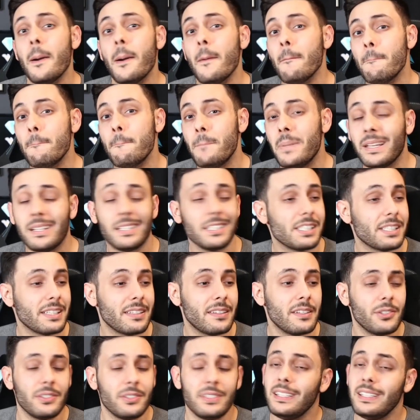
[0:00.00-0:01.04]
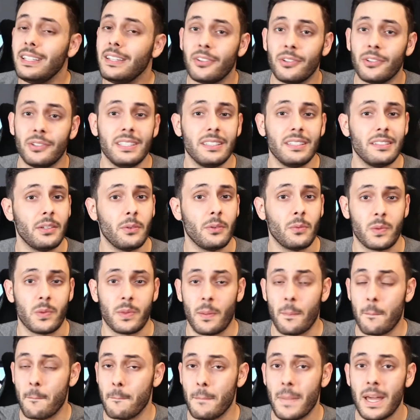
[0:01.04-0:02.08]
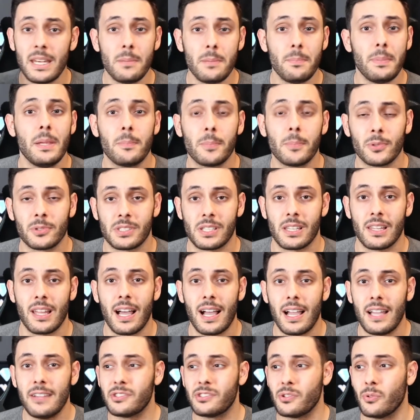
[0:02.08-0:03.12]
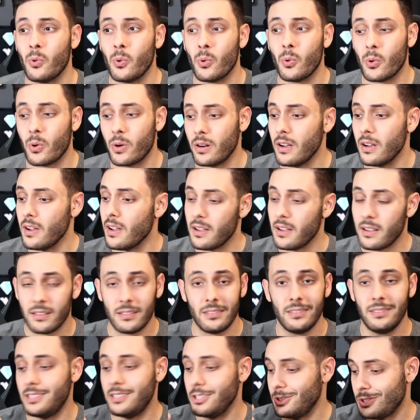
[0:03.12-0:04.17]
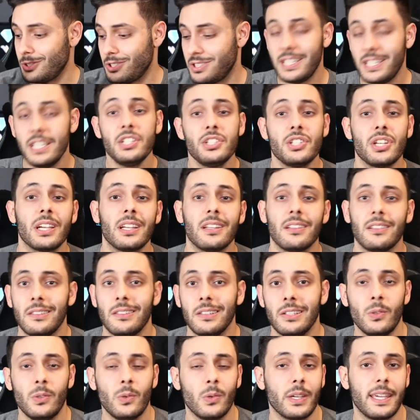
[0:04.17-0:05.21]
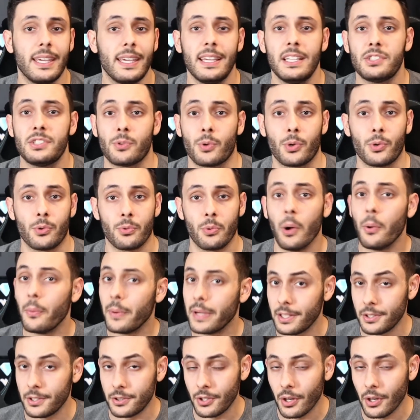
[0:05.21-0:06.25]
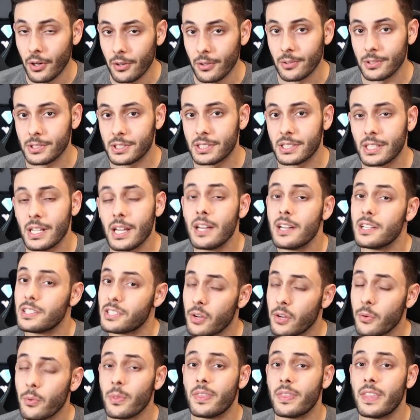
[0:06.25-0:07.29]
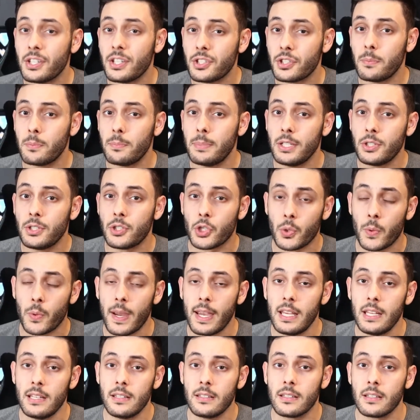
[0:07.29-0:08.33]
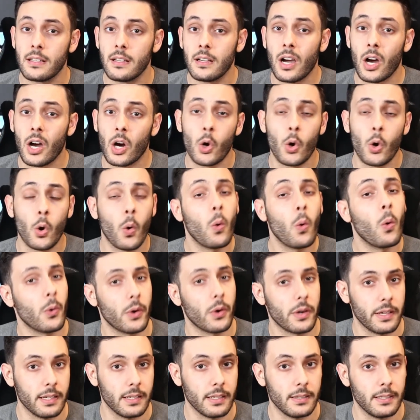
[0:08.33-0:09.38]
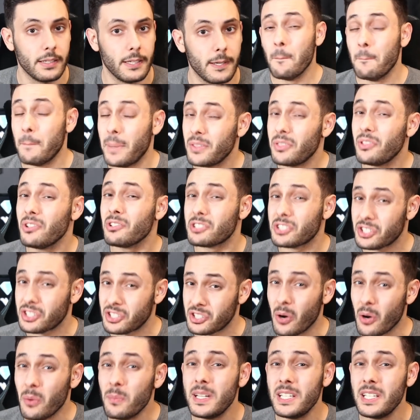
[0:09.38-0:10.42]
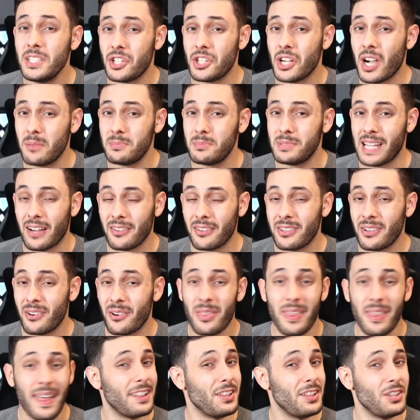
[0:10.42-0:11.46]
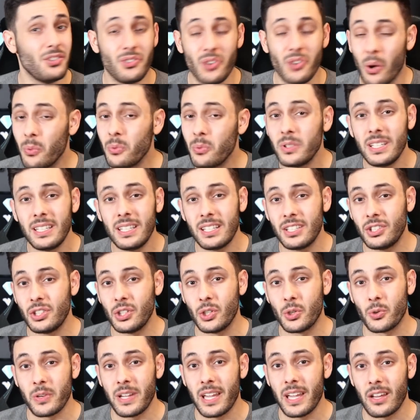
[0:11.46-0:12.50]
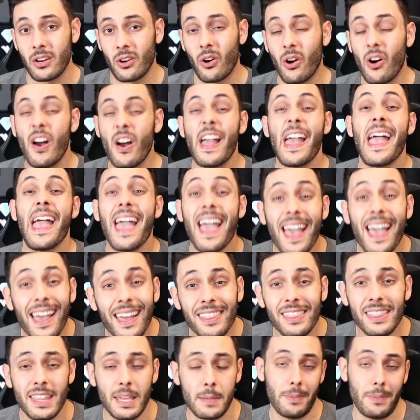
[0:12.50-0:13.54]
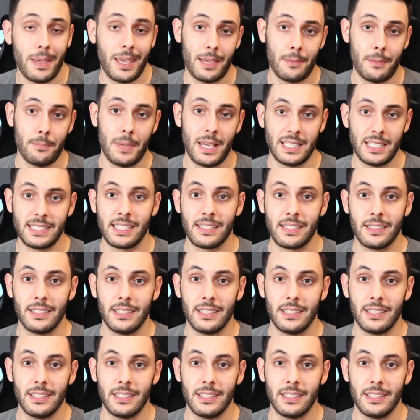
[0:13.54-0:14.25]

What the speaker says: because they're either dealing with many people's lives or they're teaching little kids or growing adults. So they should be trained accordingly. But there's so many jobs out there that don't need a degree at all and they pay amazingly.